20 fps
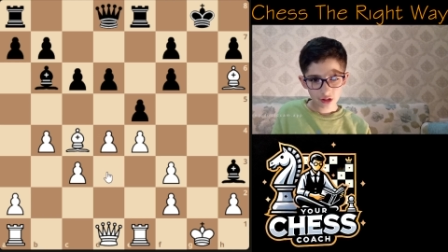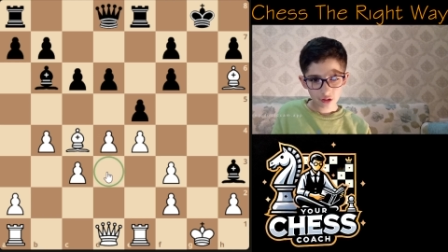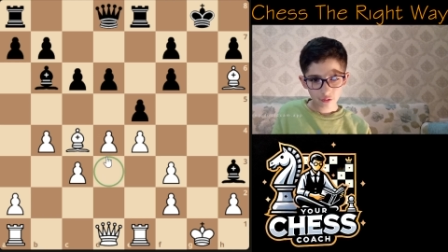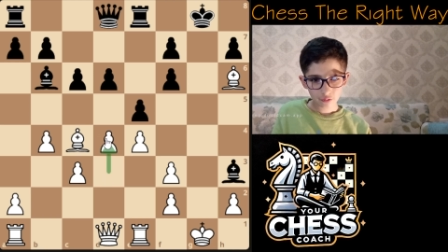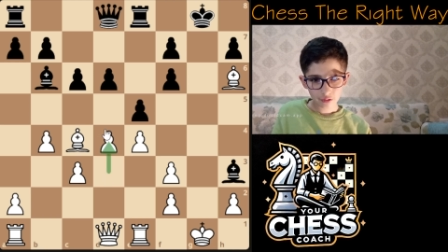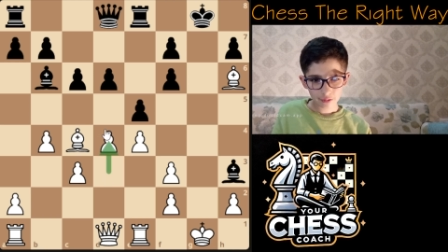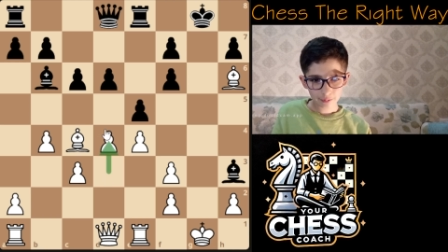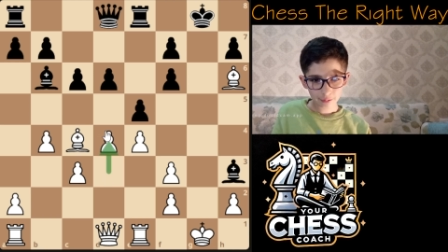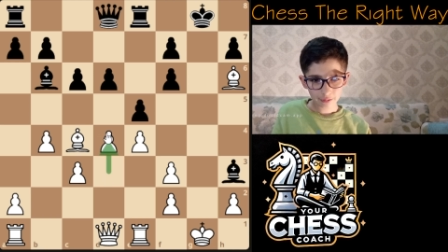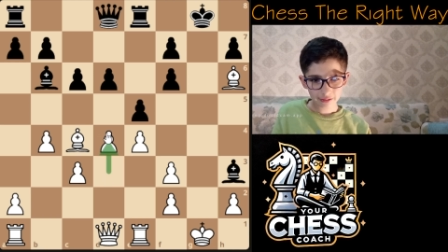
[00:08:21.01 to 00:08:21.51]

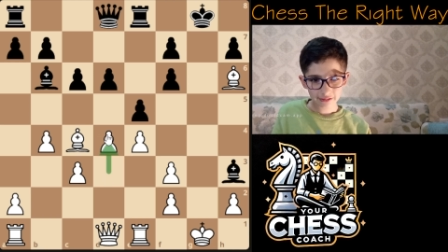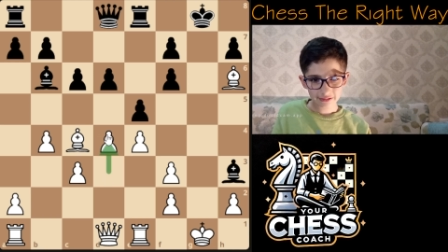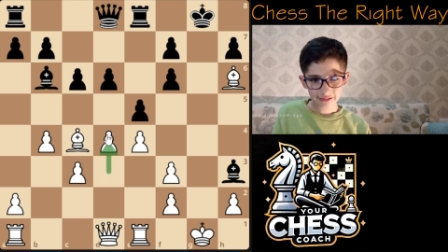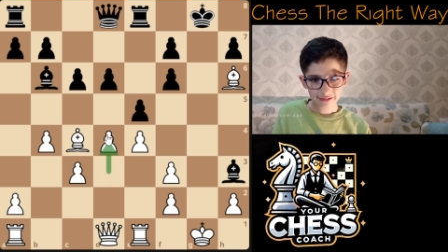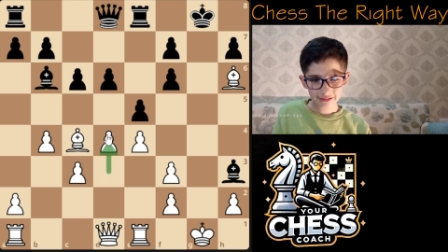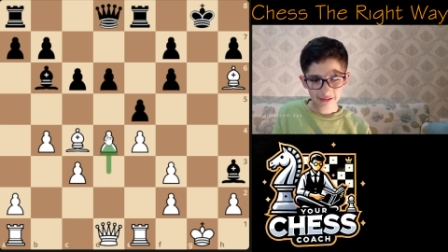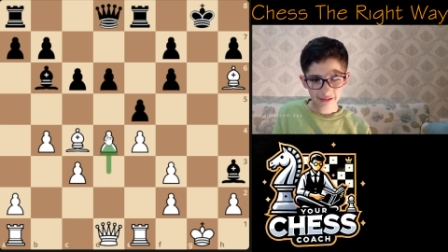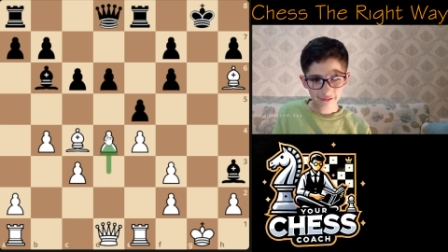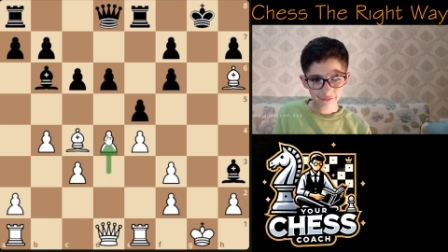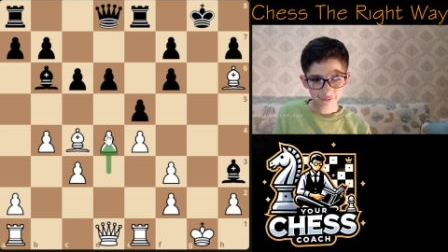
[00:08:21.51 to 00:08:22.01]
White played
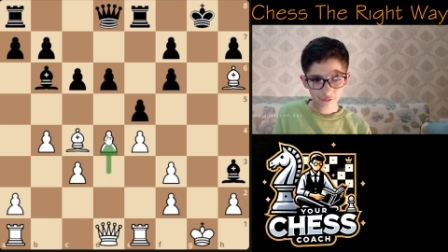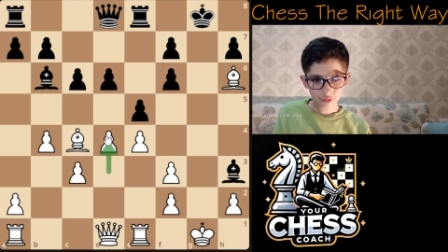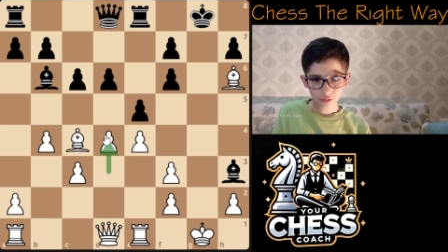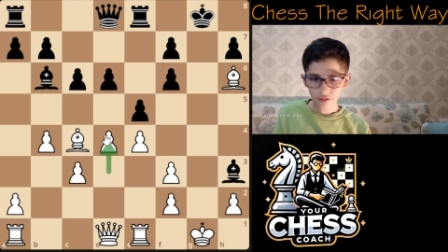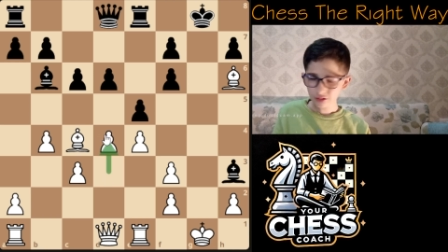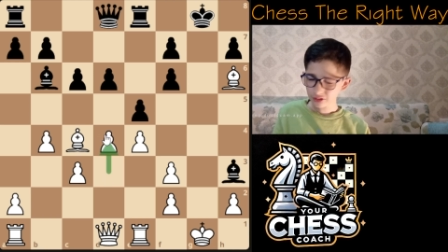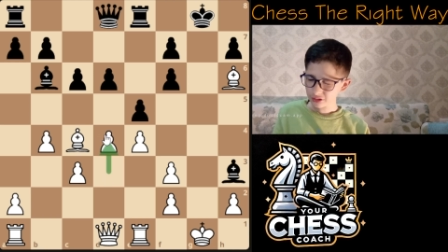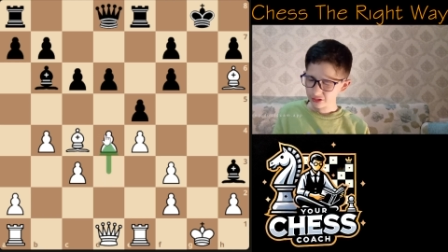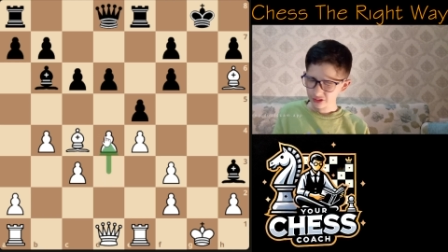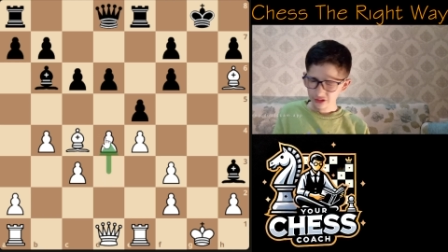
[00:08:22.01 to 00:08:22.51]

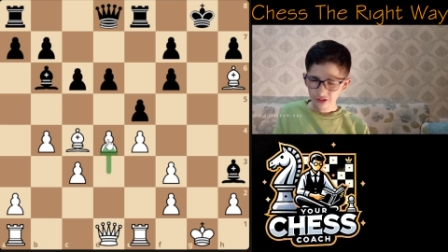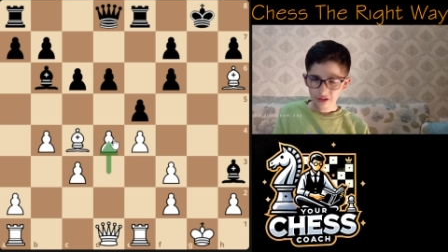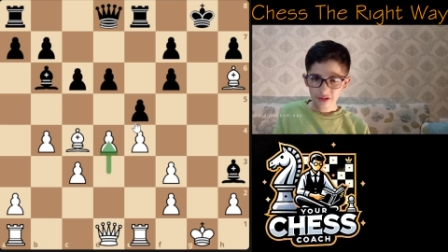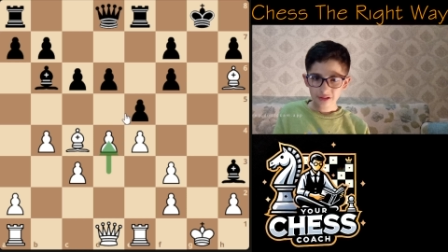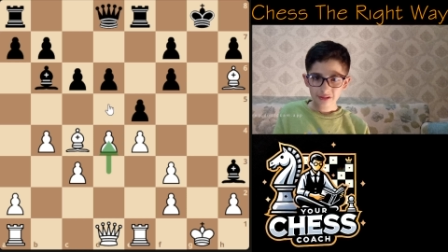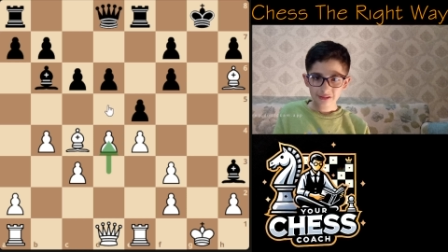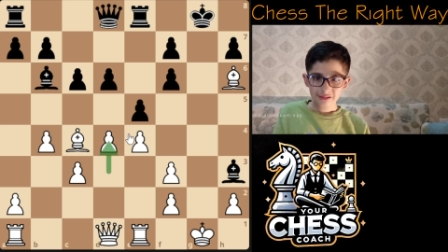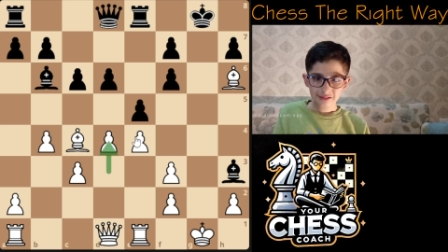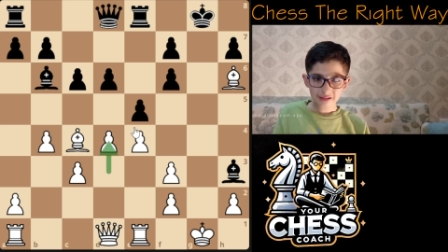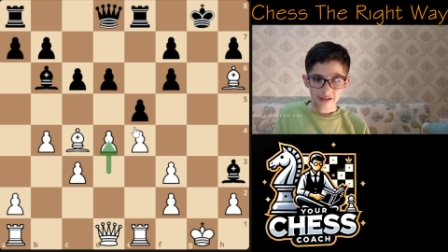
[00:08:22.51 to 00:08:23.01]
d4,
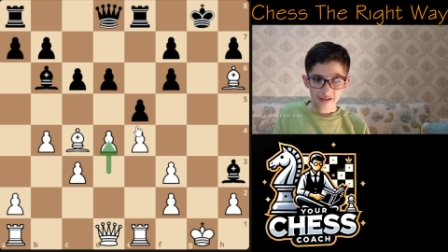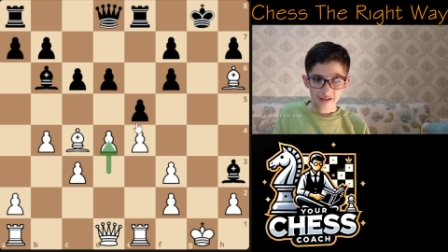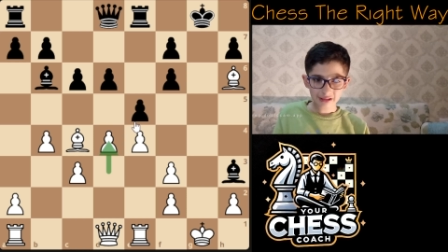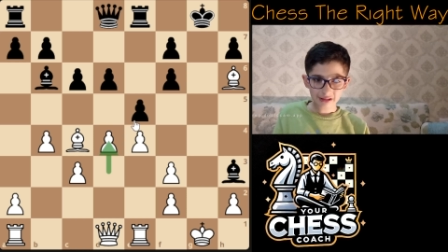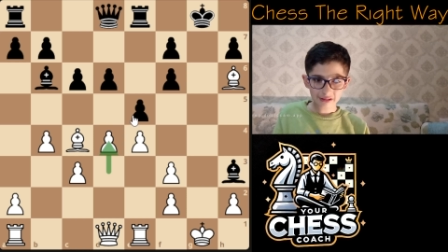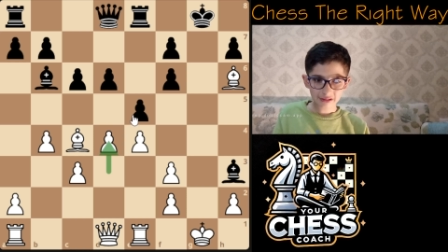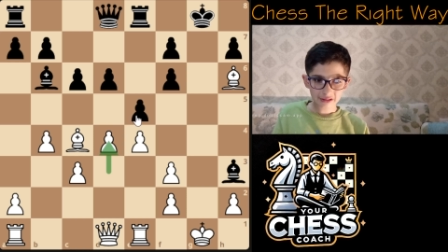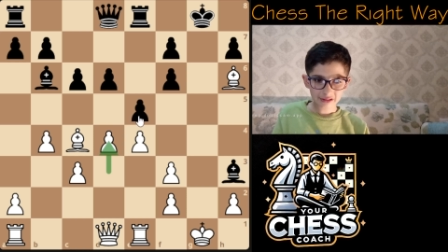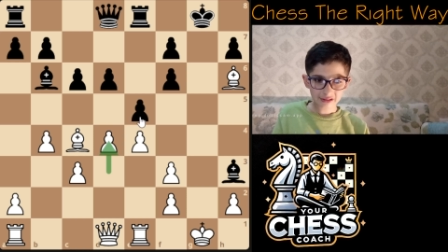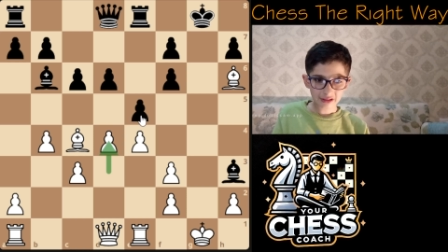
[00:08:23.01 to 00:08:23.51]

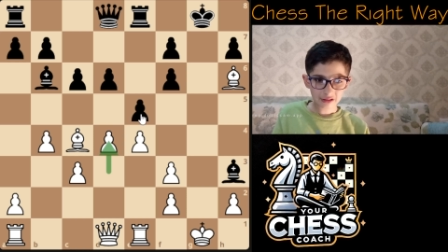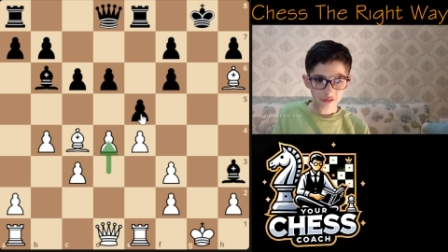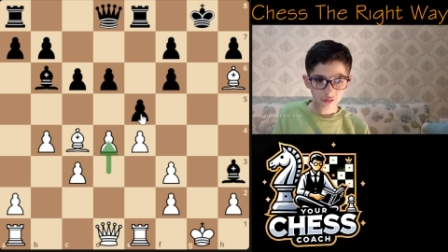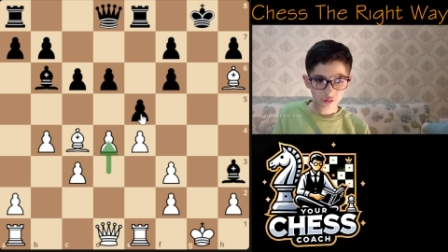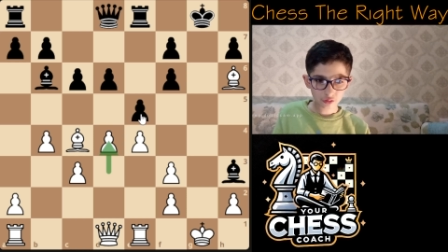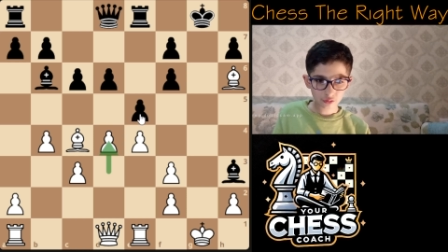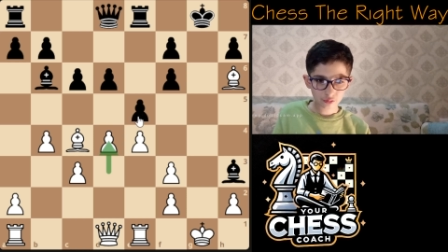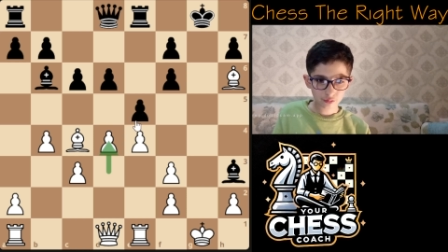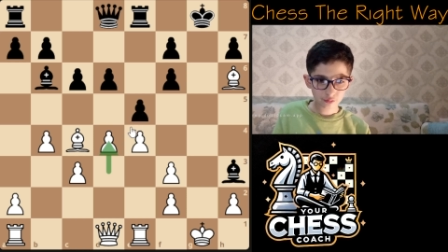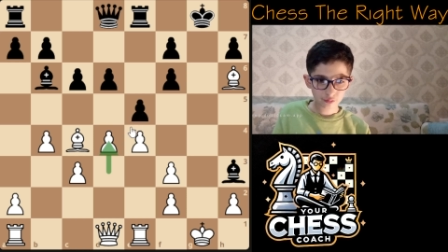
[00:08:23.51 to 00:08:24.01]
taking the
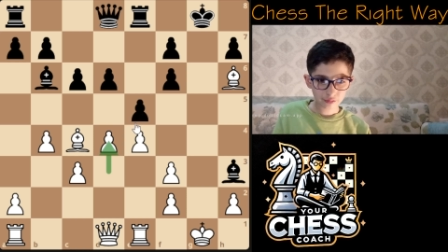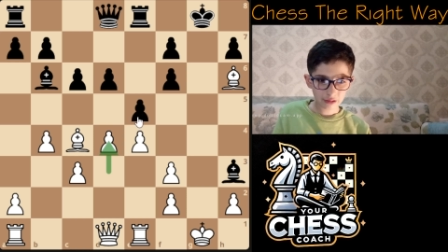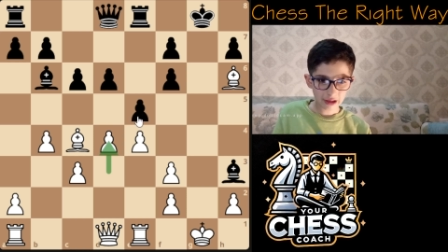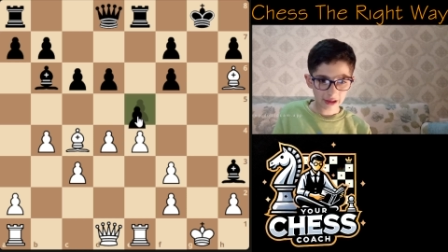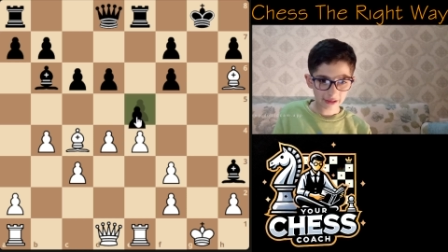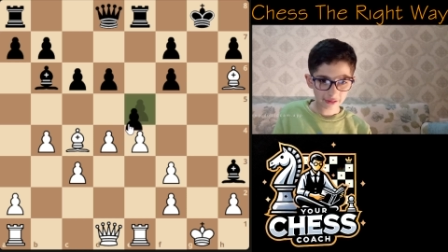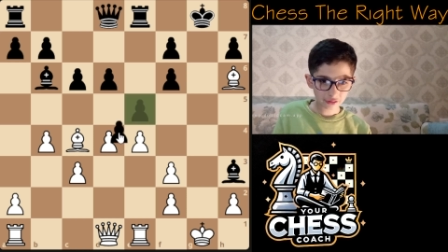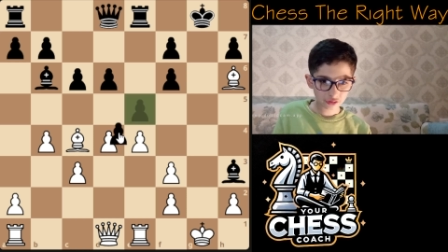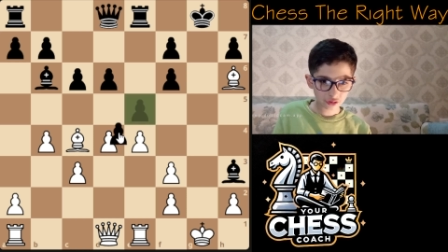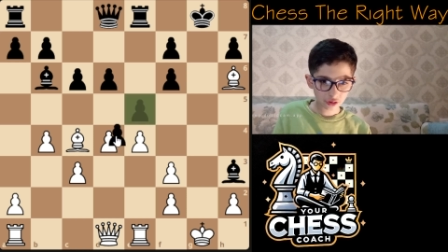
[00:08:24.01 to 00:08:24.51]
center.
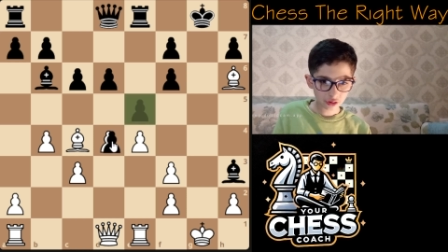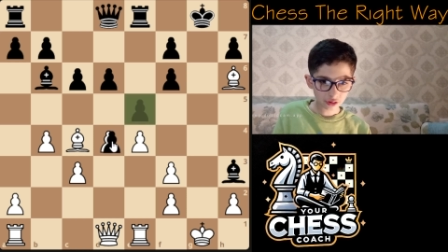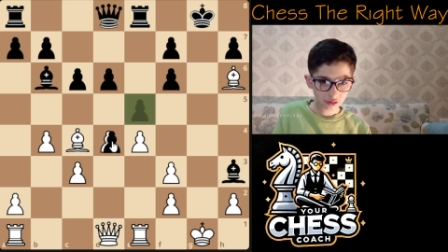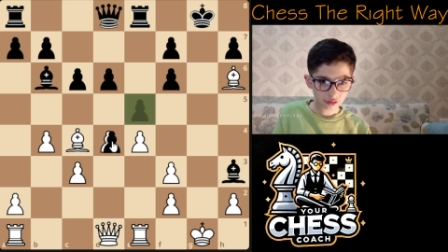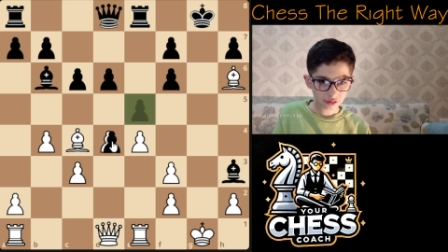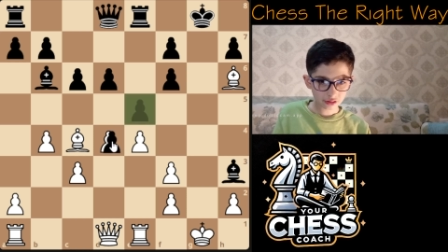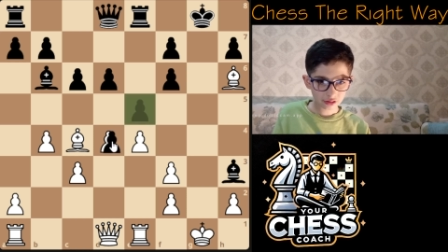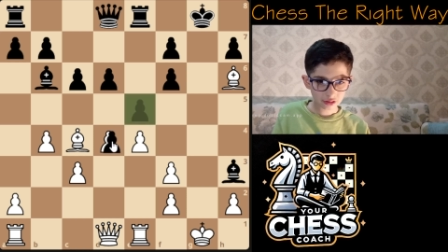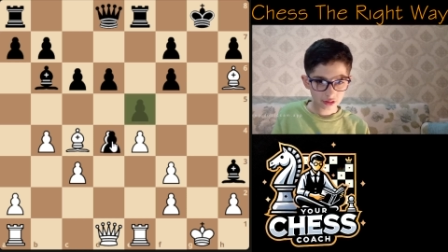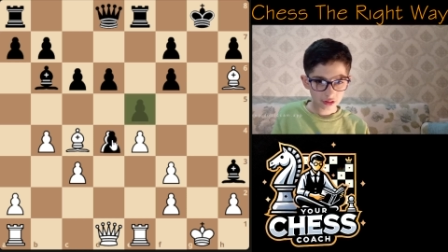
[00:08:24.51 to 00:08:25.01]
Black
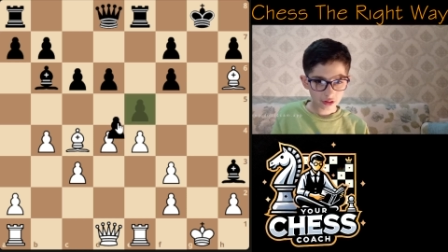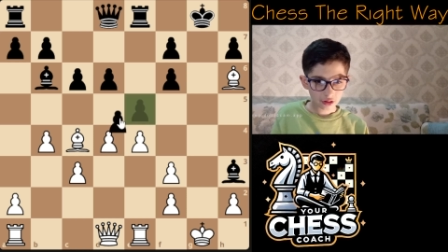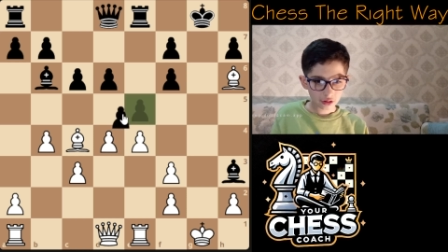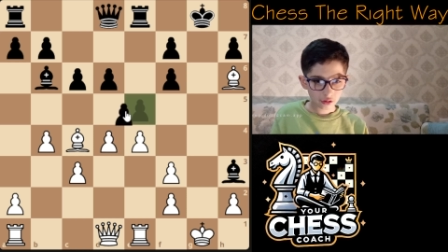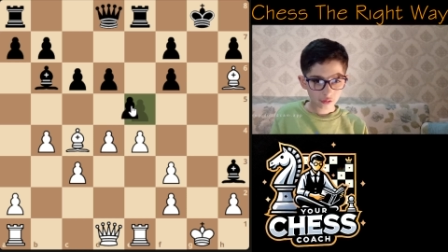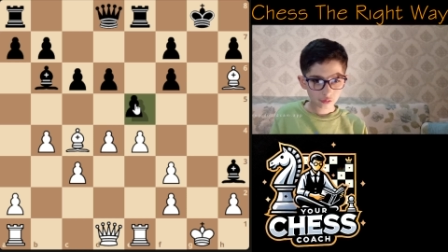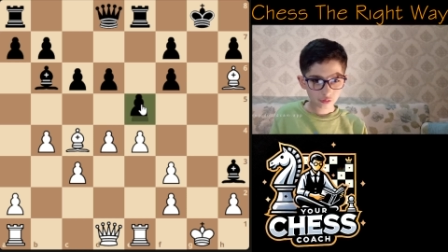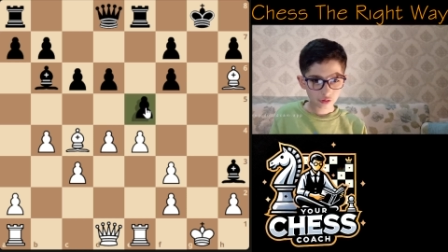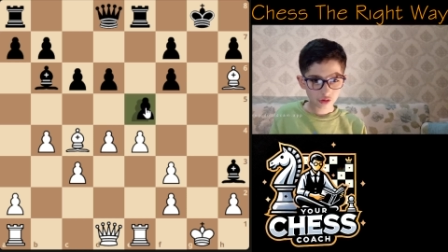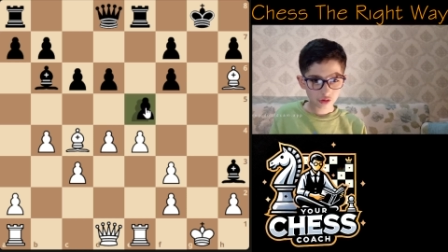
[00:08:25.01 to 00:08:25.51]
took,
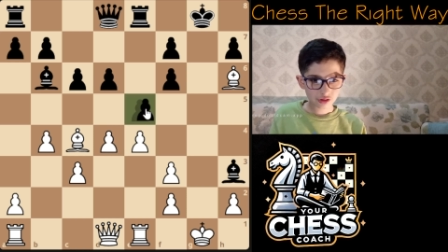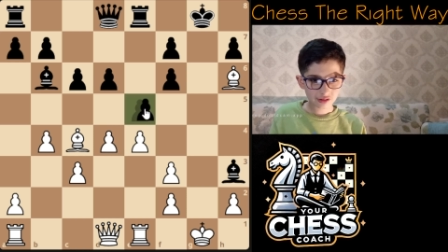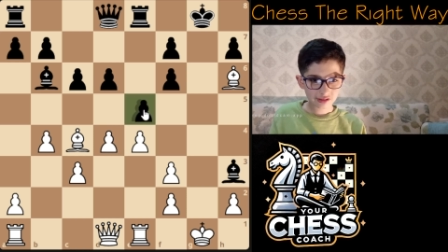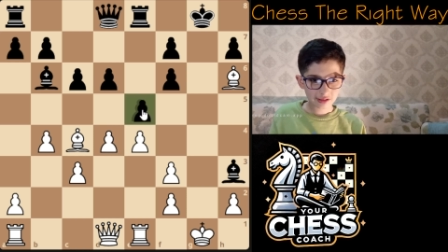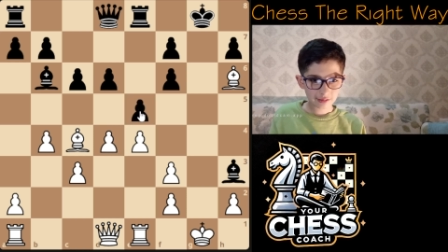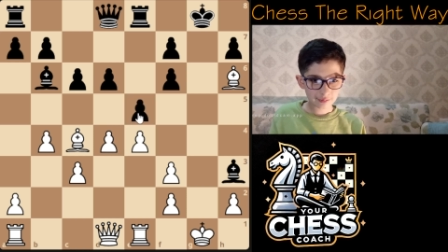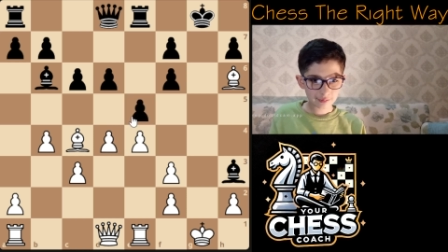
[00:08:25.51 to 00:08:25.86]
which is a